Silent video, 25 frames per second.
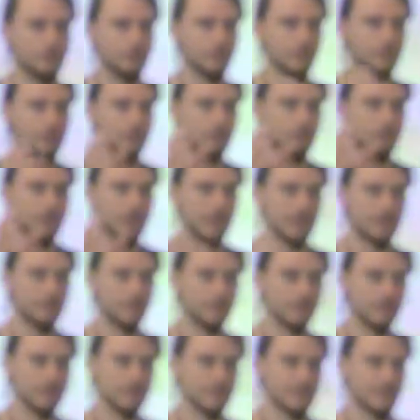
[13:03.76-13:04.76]
You want to
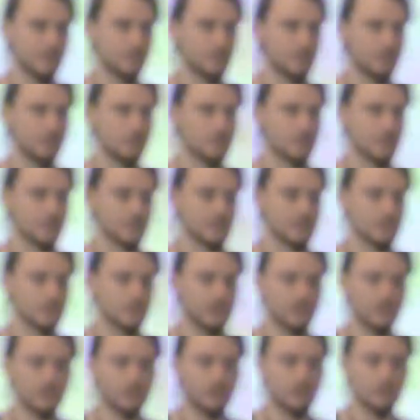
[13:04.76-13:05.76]
label some users
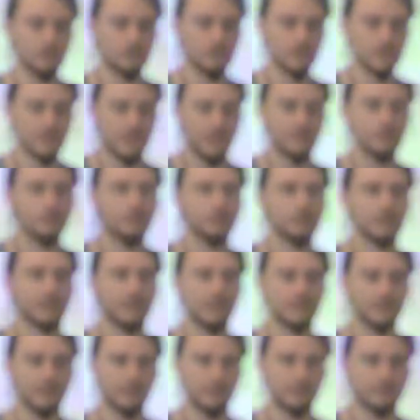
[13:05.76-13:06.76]
where you use
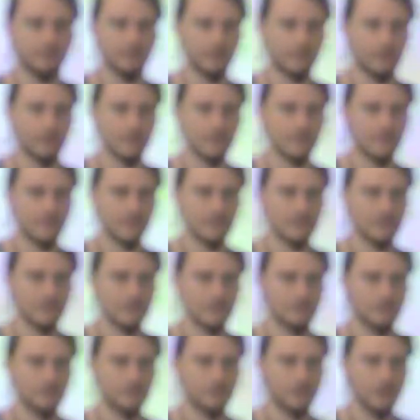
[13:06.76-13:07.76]
emulator, for instance,
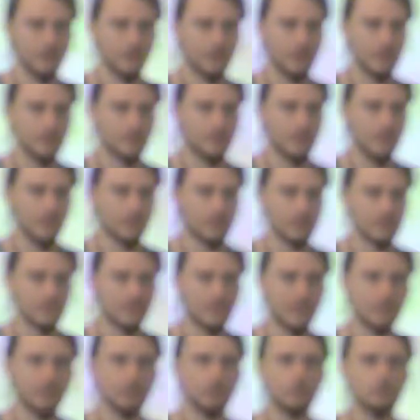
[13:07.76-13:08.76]
because
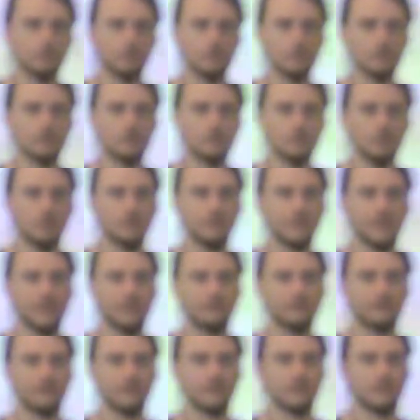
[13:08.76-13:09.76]
then you stop
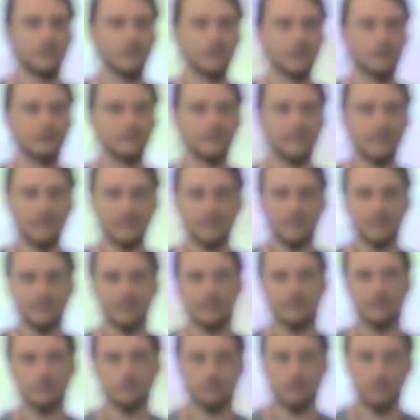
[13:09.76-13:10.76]
having real
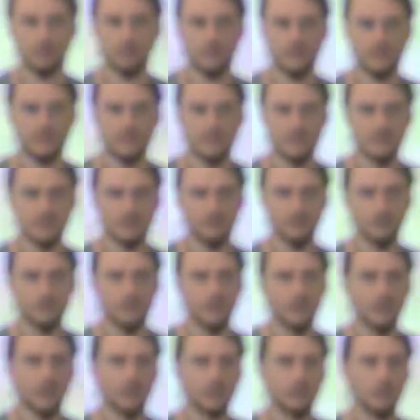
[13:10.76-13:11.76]
data into your system.
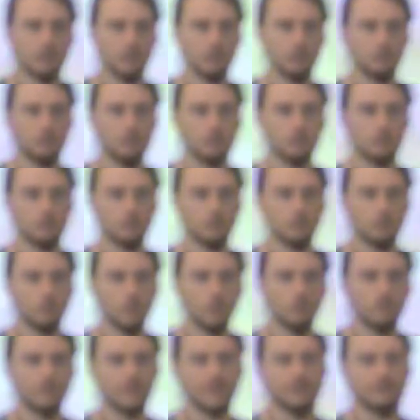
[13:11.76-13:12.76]
You
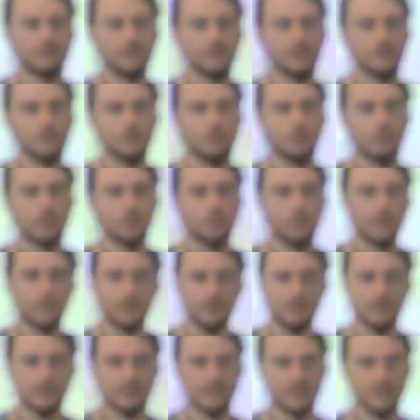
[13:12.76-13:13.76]
won't have any more
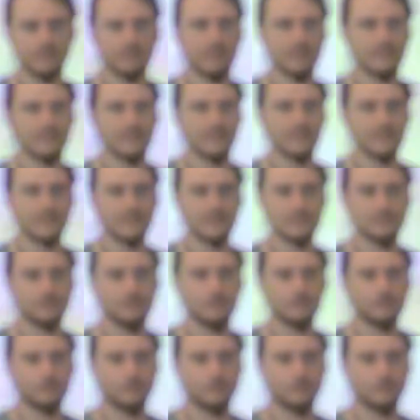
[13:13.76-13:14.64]
real data sets